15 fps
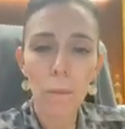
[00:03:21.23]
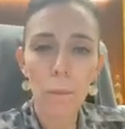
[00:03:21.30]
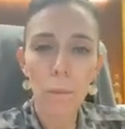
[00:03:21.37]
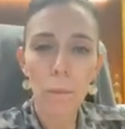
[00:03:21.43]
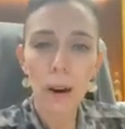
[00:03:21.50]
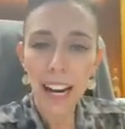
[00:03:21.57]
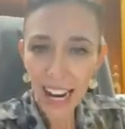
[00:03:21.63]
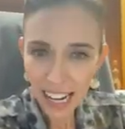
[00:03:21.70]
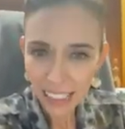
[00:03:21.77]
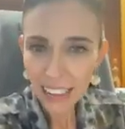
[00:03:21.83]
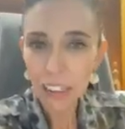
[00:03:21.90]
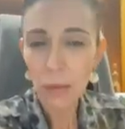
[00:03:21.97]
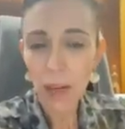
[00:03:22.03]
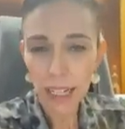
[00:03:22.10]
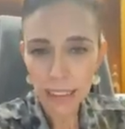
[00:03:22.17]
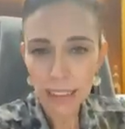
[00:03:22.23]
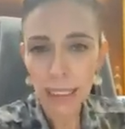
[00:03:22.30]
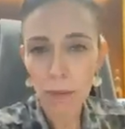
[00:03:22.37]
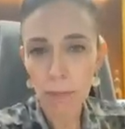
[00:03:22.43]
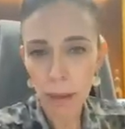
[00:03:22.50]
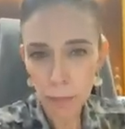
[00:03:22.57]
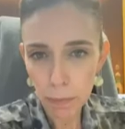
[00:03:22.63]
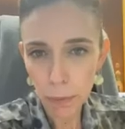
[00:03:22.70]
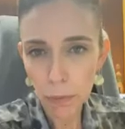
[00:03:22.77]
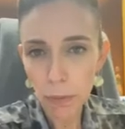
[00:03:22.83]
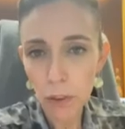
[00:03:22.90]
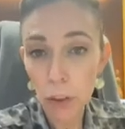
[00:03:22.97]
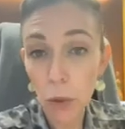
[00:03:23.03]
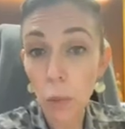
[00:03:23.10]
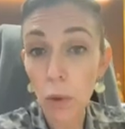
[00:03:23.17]
We are still asking people
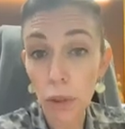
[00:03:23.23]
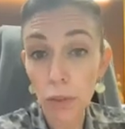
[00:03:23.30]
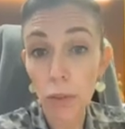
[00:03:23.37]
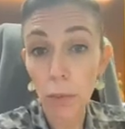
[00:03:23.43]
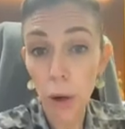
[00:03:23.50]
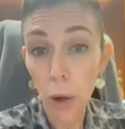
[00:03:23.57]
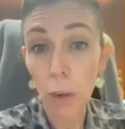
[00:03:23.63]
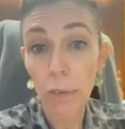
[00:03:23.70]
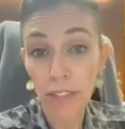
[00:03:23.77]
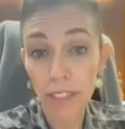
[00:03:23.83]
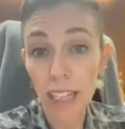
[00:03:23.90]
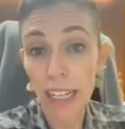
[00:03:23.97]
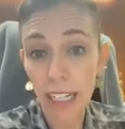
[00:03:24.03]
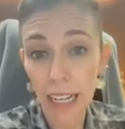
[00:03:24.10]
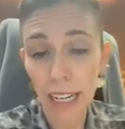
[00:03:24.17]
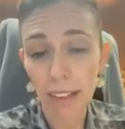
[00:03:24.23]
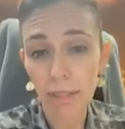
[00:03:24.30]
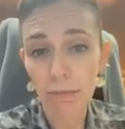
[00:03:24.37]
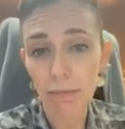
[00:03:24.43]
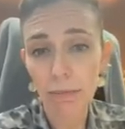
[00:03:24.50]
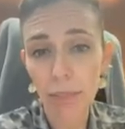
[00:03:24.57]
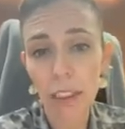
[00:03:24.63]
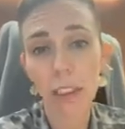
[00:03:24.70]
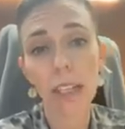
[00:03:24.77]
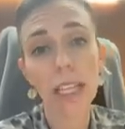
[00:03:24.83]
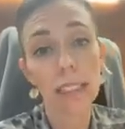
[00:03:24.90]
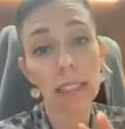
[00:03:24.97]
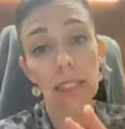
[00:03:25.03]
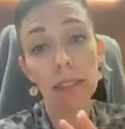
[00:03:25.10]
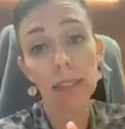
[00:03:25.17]
to work from home if they can. So
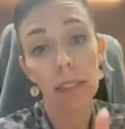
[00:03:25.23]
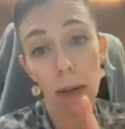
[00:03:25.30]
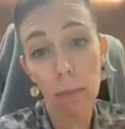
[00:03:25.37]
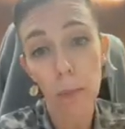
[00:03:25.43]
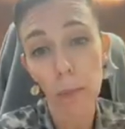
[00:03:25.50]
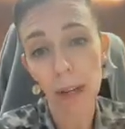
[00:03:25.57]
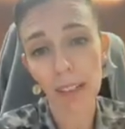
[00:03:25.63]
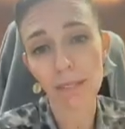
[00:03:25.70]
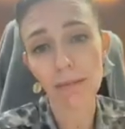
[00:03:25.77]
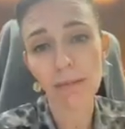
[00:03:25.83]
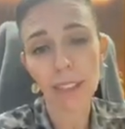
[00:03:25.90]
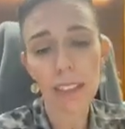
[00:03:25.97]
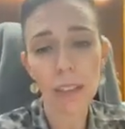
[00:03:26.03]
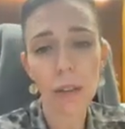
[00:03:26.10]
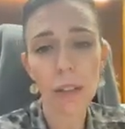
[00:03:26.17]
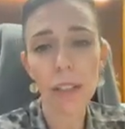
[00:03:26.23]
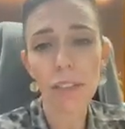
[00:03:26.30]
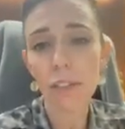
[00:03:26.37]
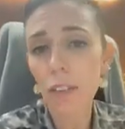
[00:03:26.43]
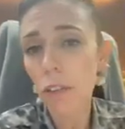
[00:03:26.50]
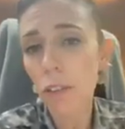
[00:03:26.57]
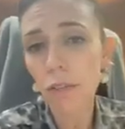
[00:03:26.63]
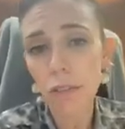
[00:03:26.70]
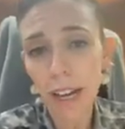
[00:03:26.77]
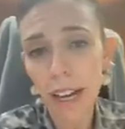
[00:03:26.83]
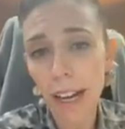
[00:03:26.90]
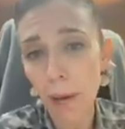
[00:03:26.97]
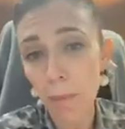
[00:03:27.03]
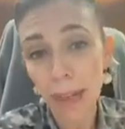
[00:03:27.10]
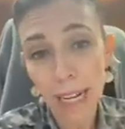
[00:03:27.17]
that's number 1. So if you've
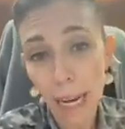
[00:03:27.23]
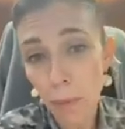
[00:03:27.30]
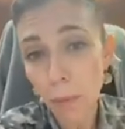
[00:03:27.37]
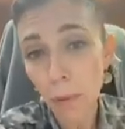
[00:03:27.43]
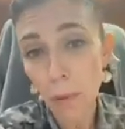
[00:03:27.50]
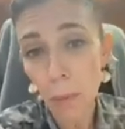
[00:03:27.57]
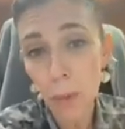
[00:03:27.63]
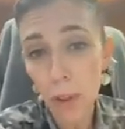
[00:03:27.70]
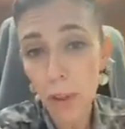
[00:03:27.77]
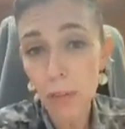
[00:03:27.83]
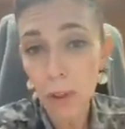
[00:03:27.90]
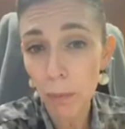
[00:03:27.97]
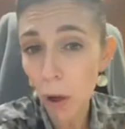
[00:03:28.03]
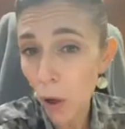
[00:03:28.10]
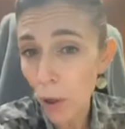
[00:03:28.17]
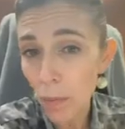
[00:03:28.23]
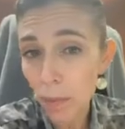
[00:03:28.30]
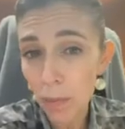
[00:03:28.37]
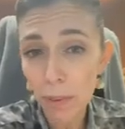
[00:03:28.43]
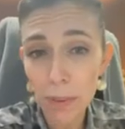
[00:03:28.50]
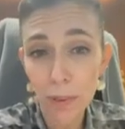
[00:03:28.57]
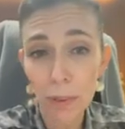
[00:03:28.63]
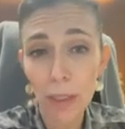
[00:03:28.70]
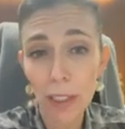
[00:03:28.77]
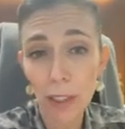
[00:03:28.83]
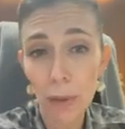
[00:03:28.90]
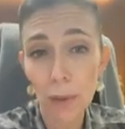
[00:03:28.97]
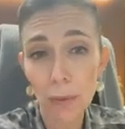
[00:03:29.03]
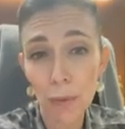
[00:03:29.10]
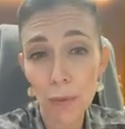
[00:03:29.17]
been able to work from home through
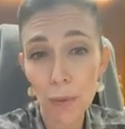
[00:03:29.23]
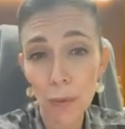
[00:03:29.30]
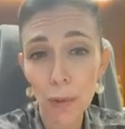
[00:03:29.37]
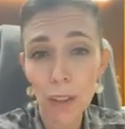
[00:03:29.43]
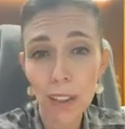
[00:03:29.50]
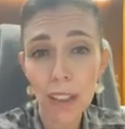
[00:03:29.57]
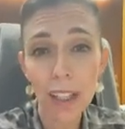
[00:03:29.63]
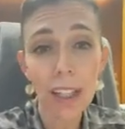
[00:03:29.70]
alert level 4,